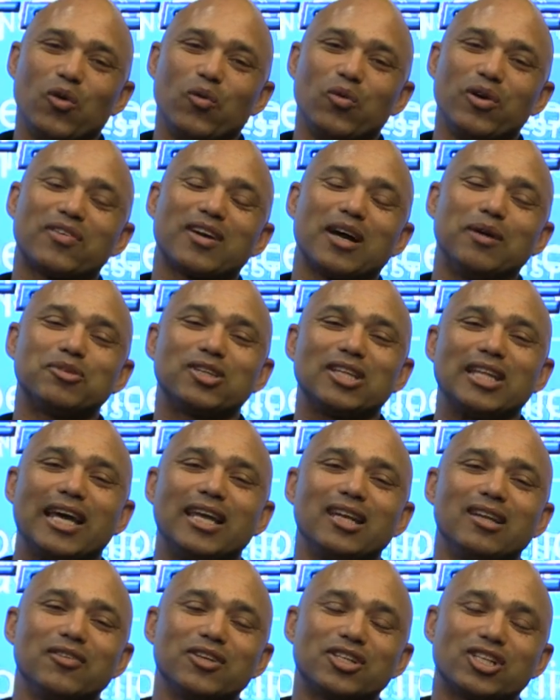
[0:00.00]
We've come to the
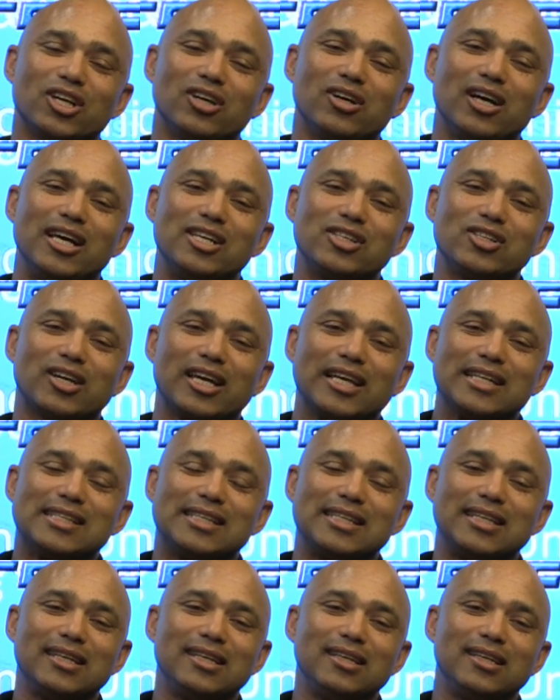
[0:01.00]
end of the show. As you can
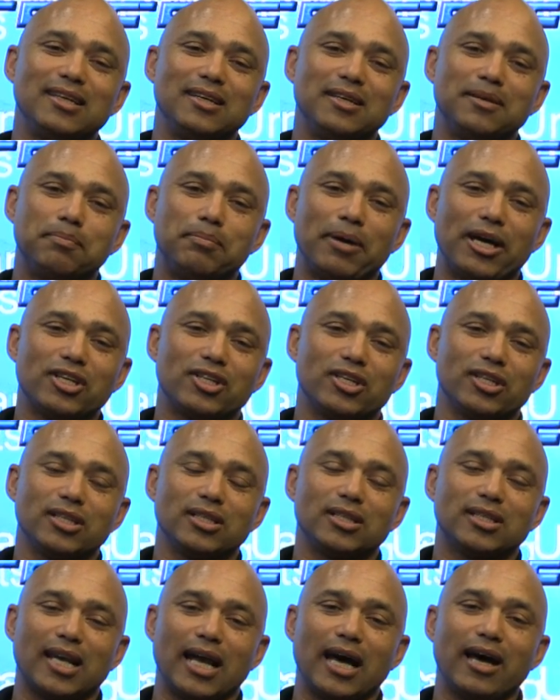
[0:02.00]
see,
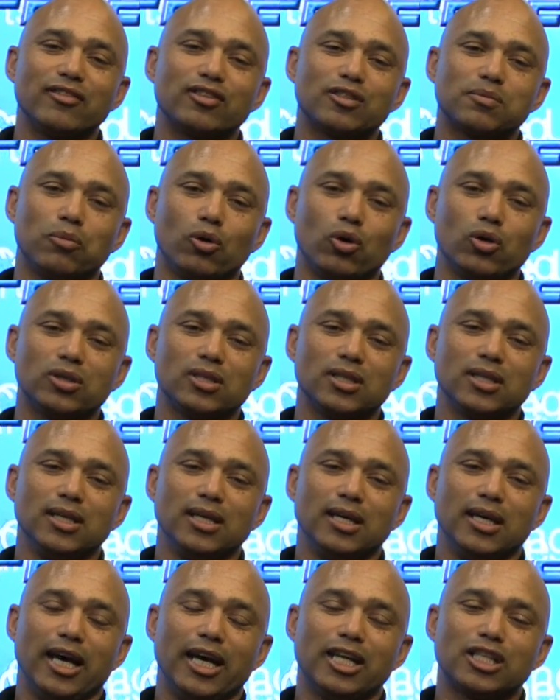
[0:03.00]
passion drives sport,
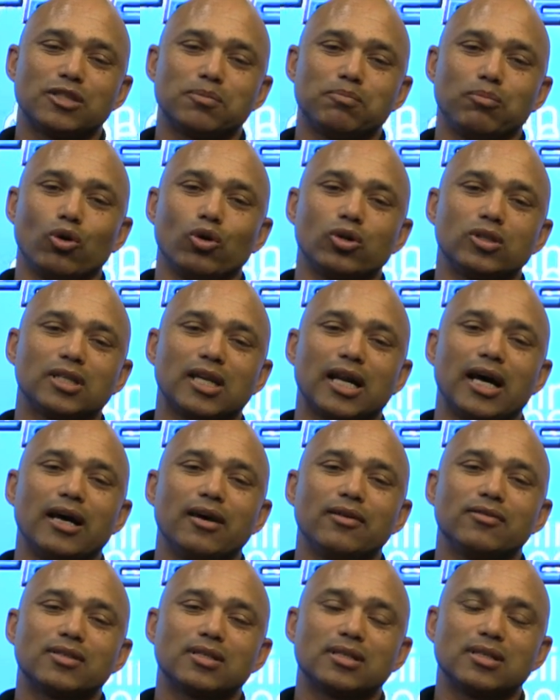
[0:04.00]
and sport
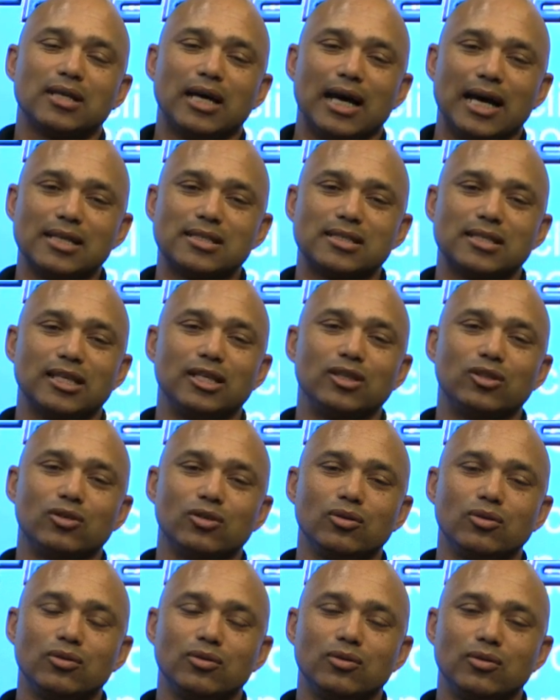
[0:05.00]
drives us
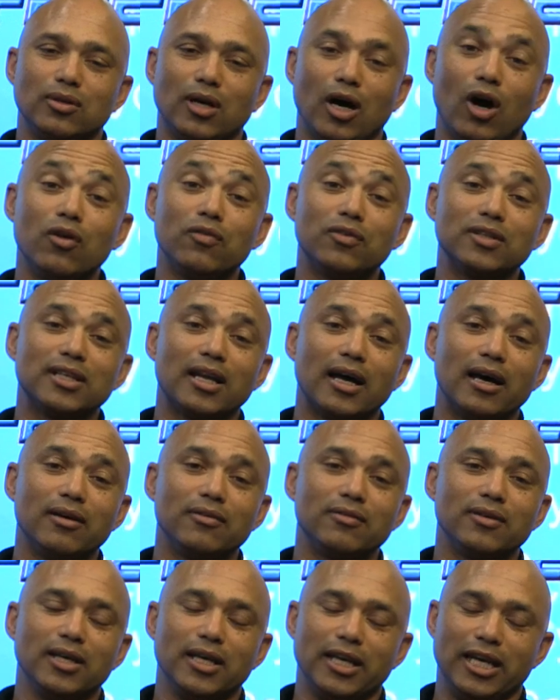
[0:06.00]
into
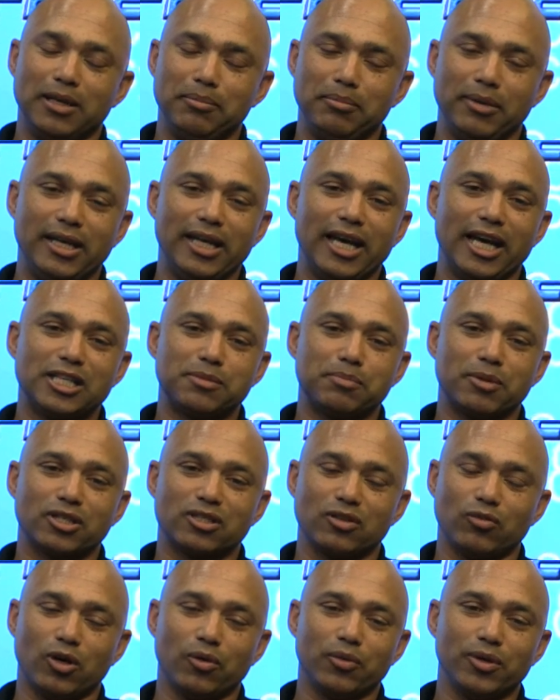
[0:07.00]
overdrive in many
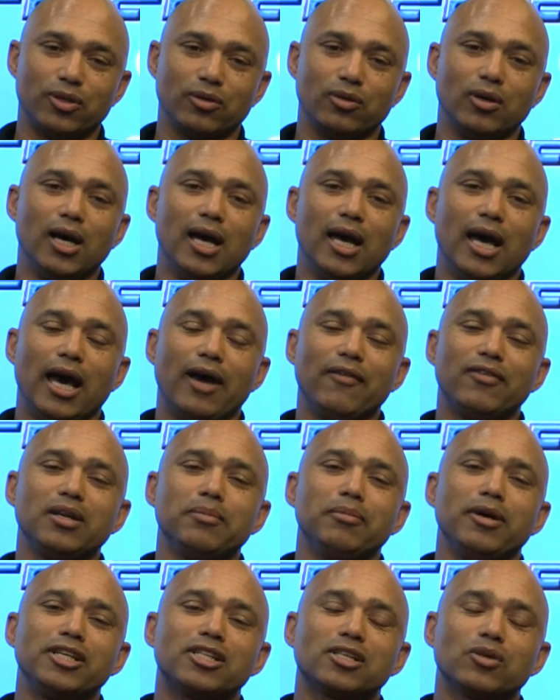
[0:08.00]
aspects of what we do. Have an
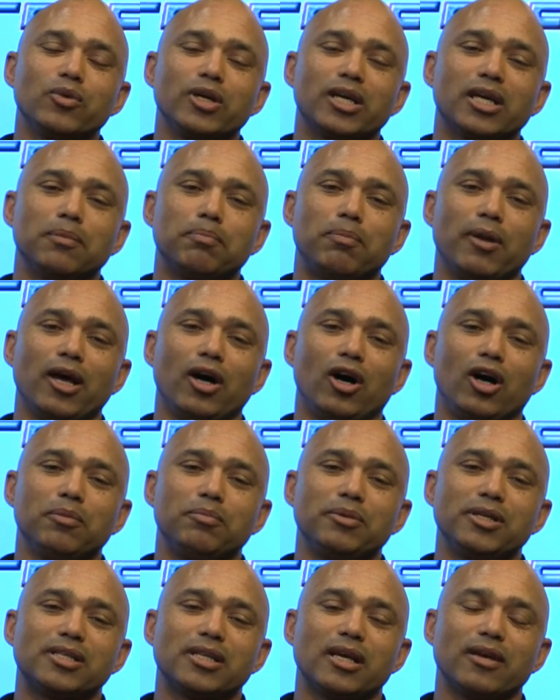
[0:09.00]
amazing weekend. Play
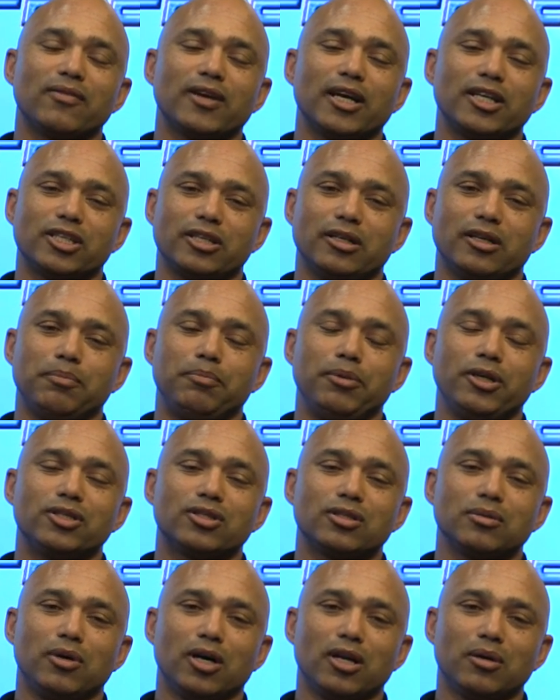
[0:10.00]
hard, be safe. Catch our
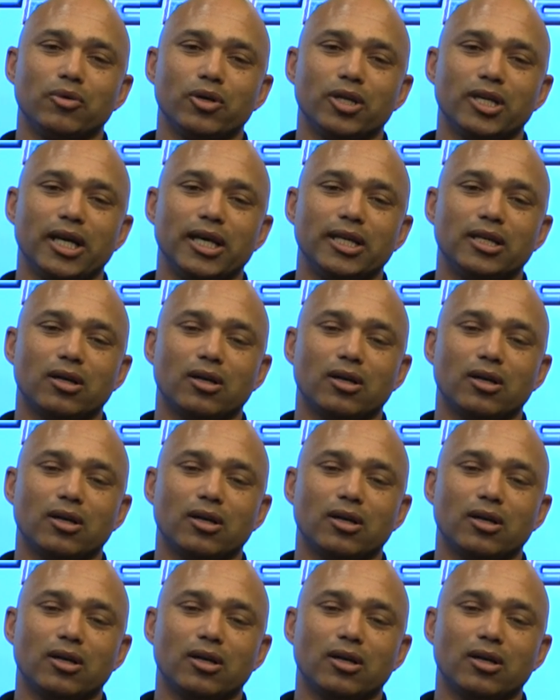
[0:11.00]
repeats tomorrow morning at 8